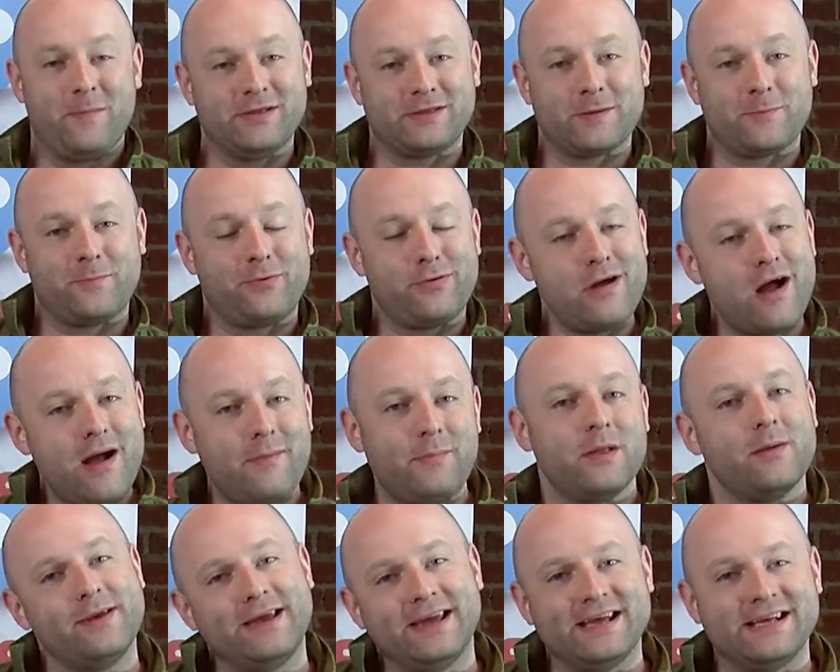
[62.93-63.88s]
But the
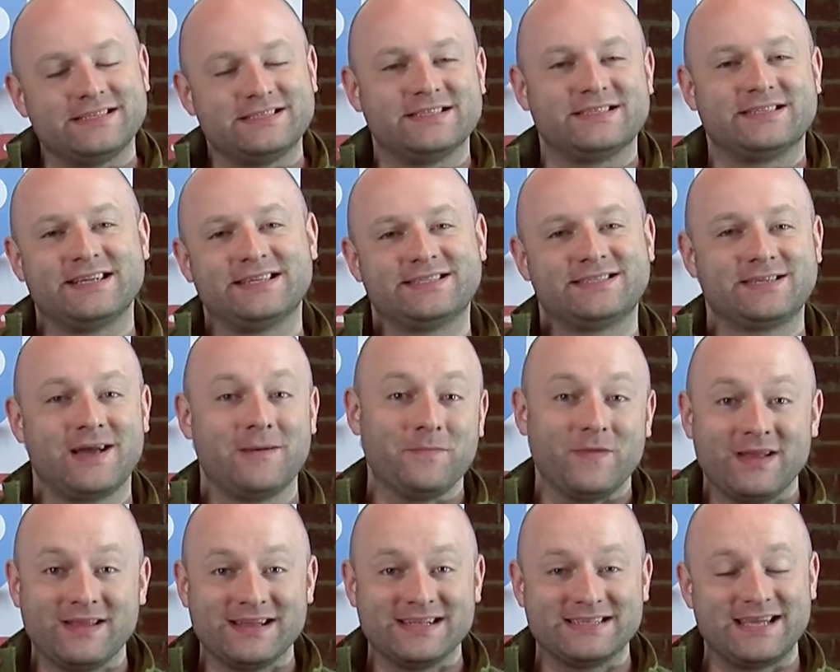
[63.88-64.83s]
problem is it's
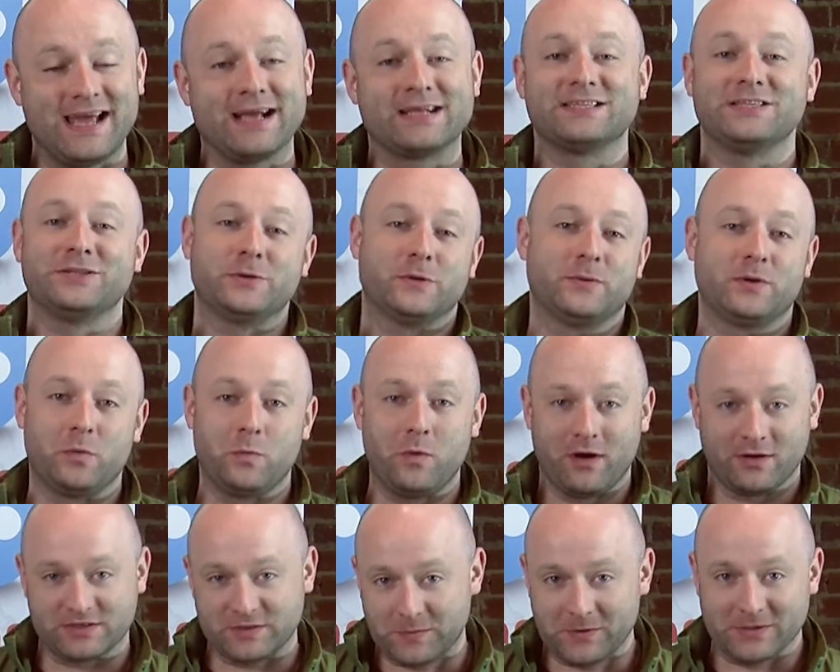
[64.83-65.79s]
something that takes a little bit of
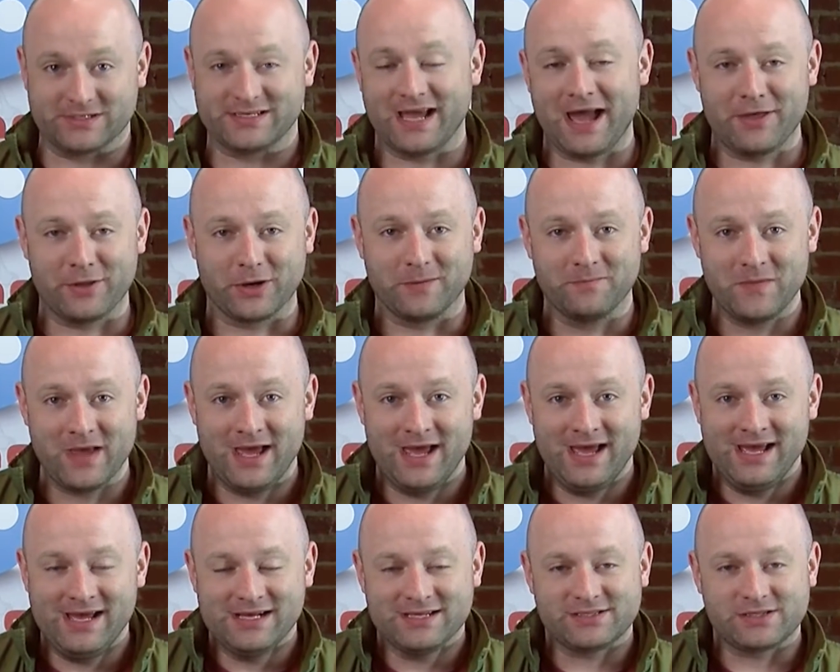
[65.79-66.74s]
work to put together.
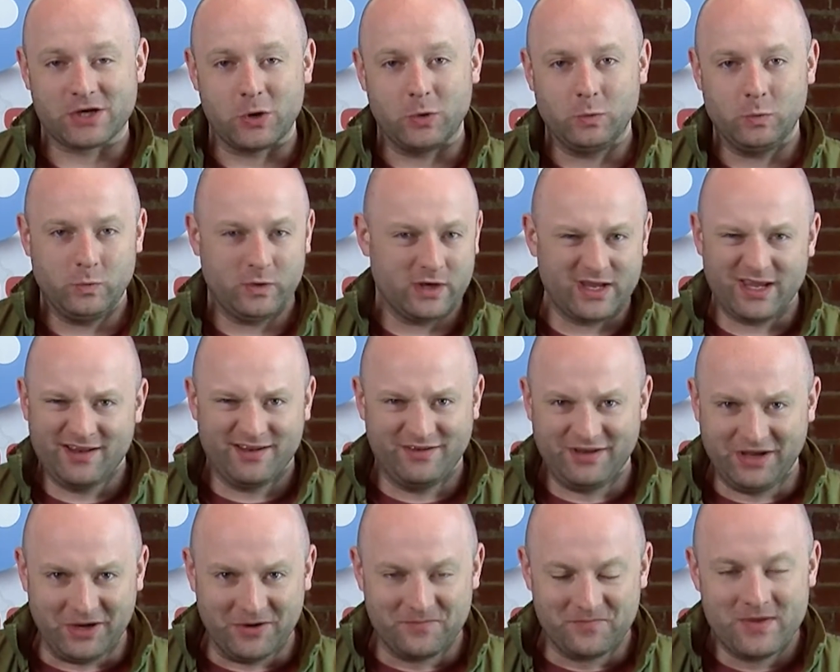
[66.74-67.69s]
So what are you going
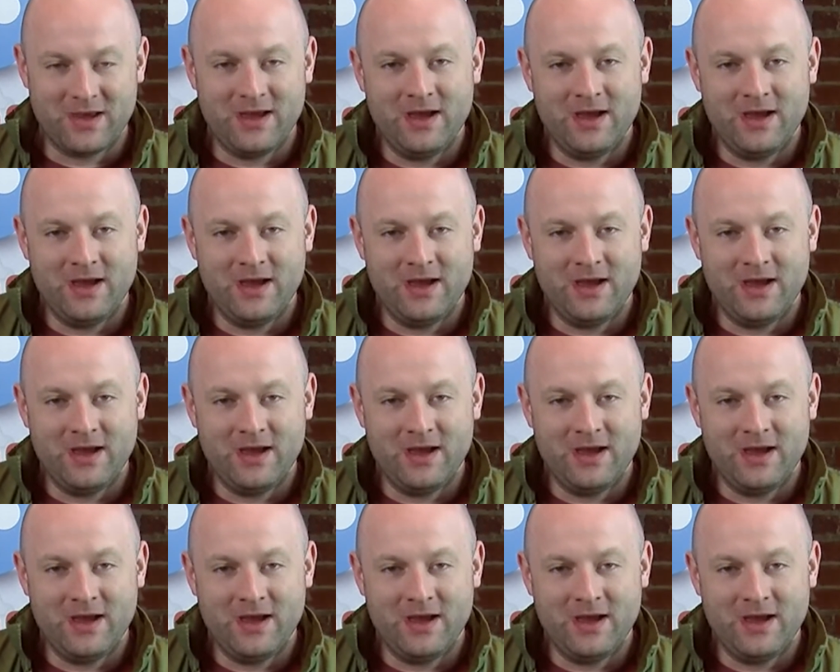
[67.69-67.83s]
to do?